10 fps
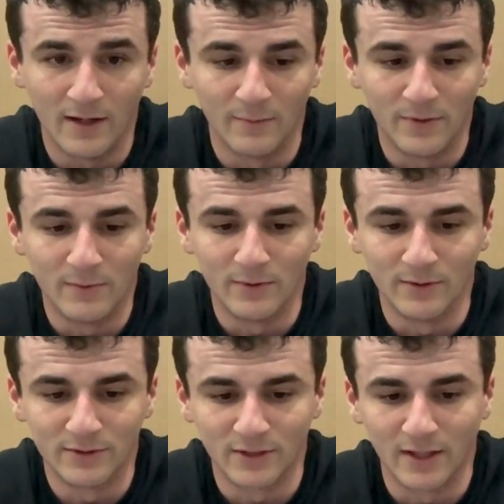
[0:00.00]
people
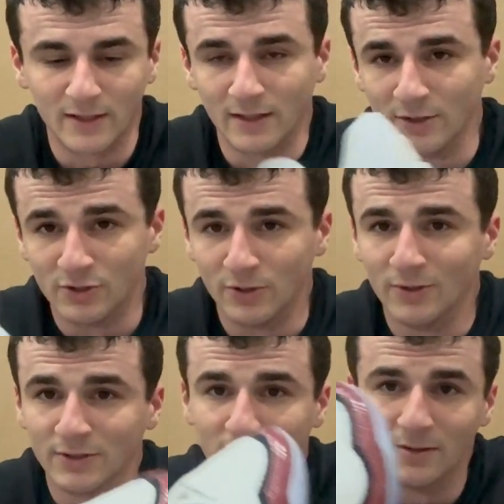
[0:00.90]
selecting this shoe
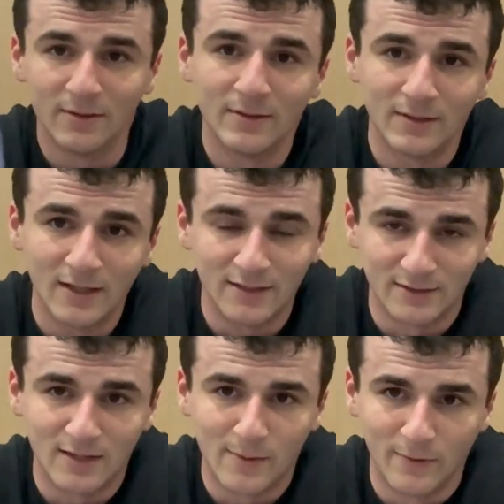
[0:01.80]
as a
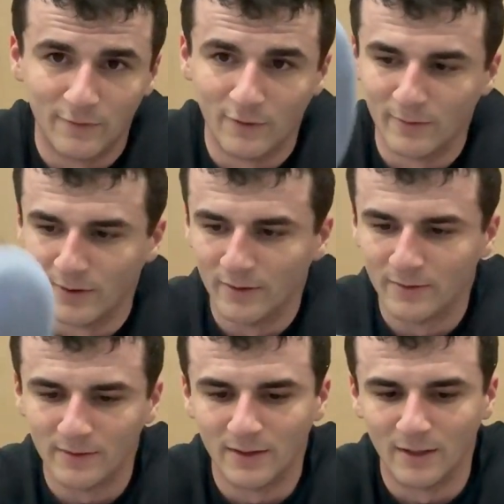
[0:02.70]
top performer.
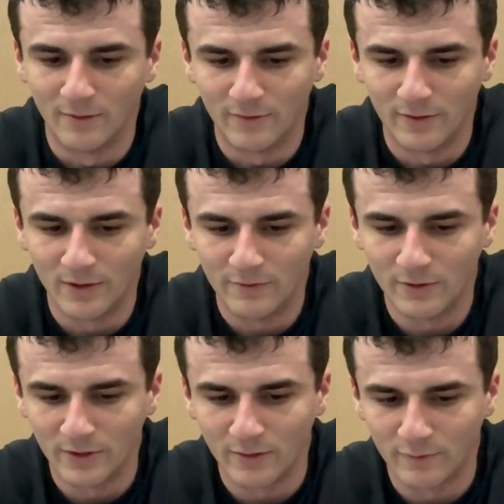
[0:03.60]
If you're
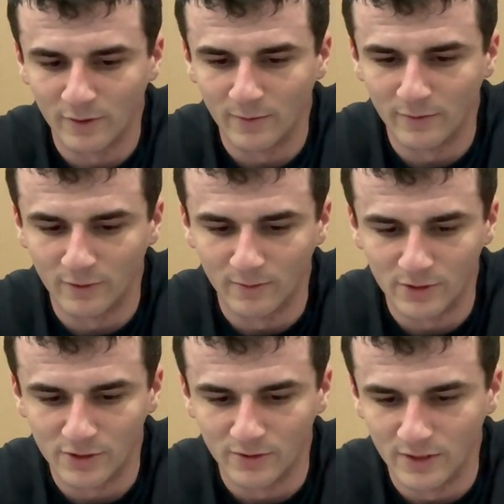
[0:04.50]
looking for a performance
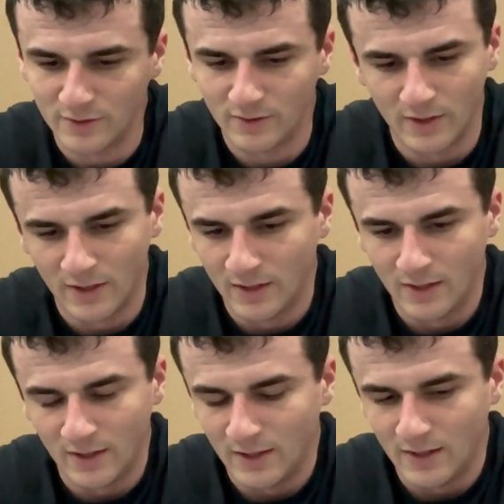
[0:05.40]
shoe
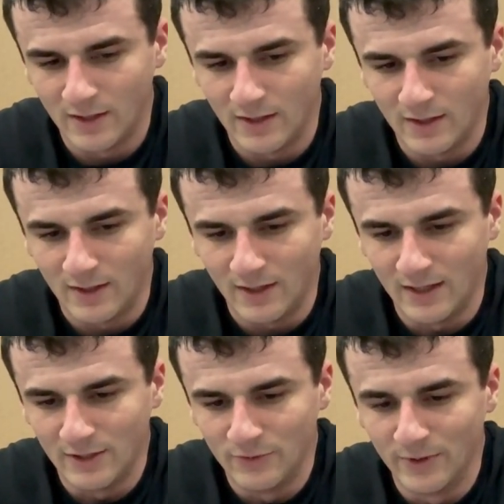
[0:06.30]

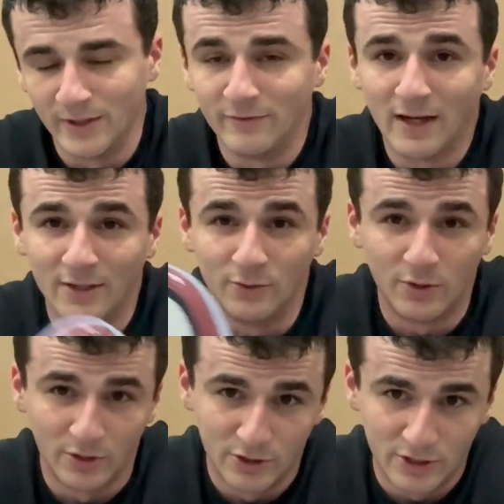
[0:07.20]
and you really value
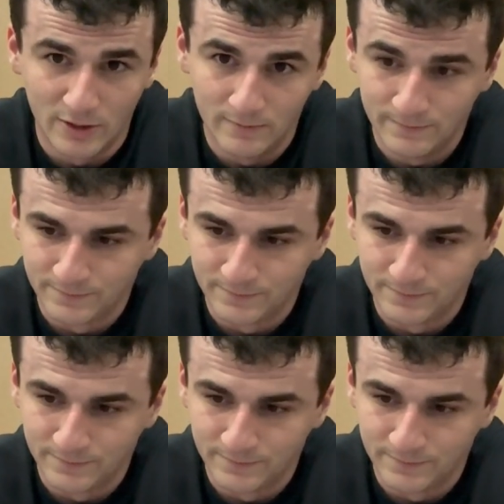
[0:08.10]
cushion,